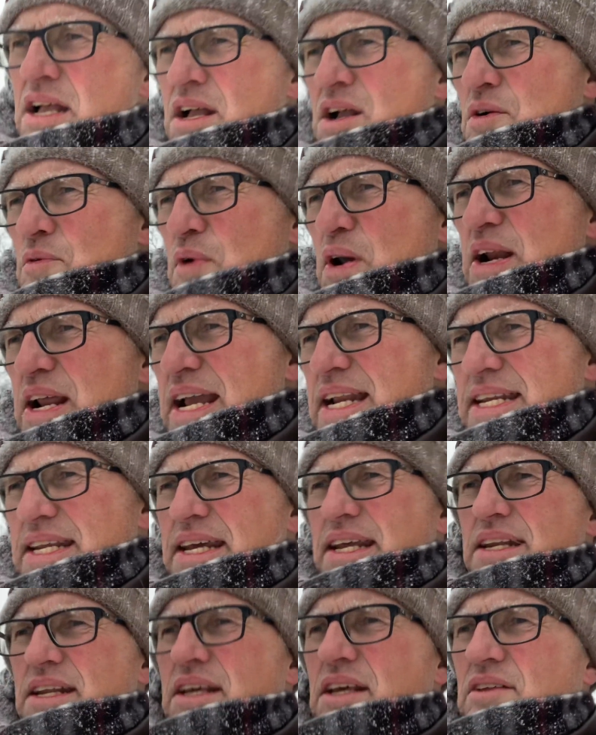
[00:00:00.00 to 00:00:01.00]
what I
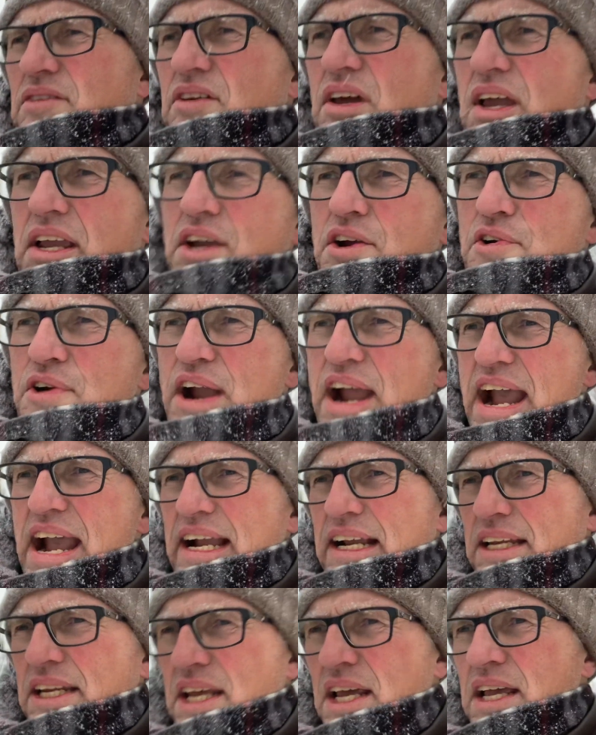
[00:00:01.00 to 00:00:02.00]
did is I
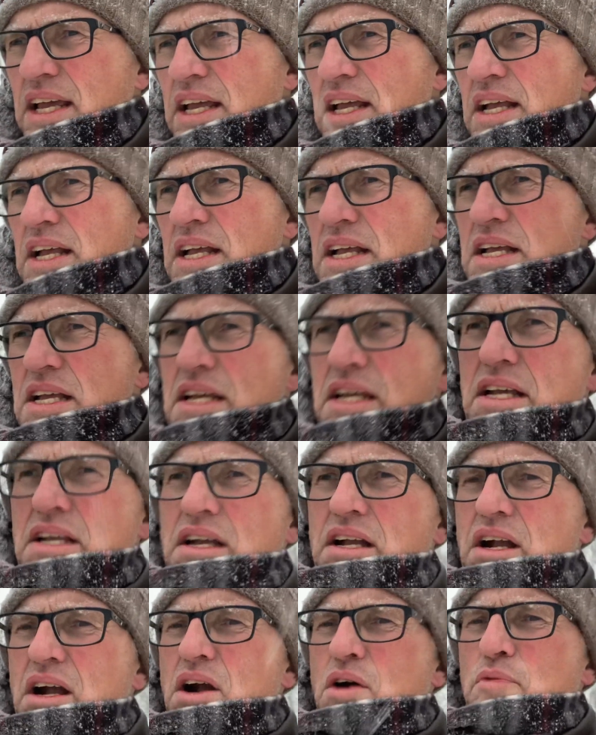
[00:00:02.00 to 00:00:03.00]
cracked
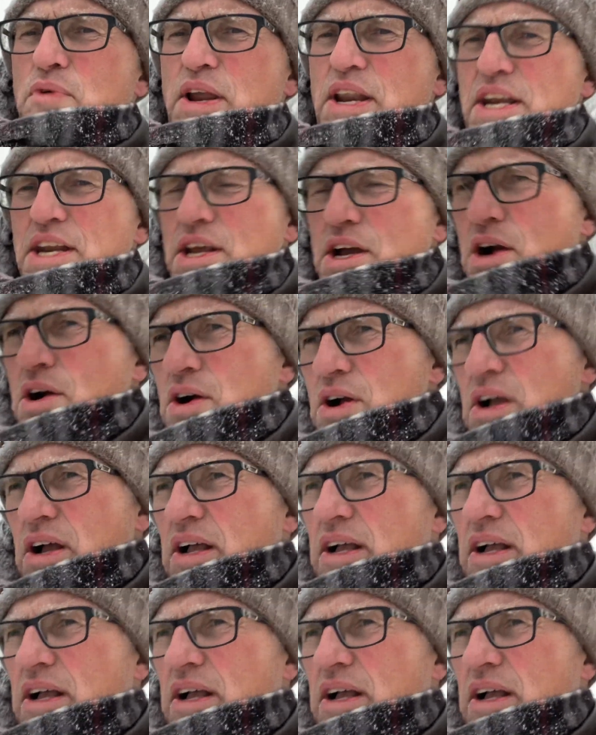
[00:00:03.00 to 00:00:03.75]
a window.